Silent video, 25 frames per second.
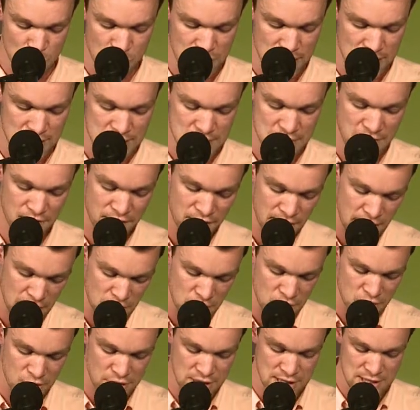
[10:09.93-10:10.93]
goodness,
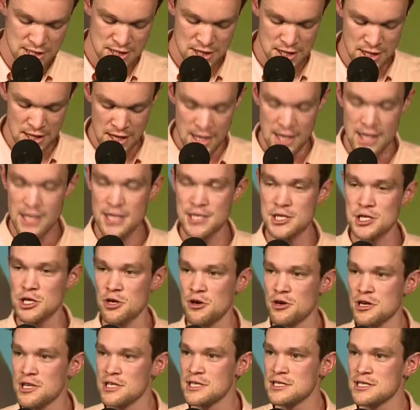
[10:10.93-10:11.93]
faithfulness,
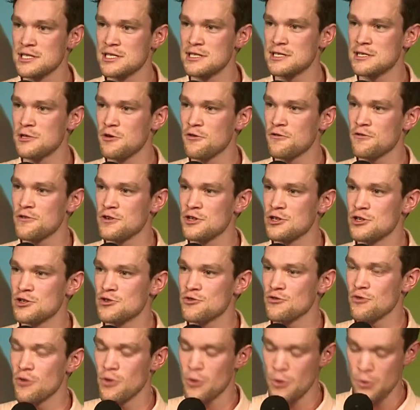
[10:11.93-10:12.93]
gentleness, and
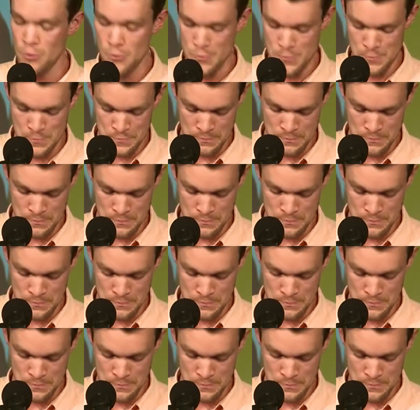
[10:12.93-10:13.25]
self-control.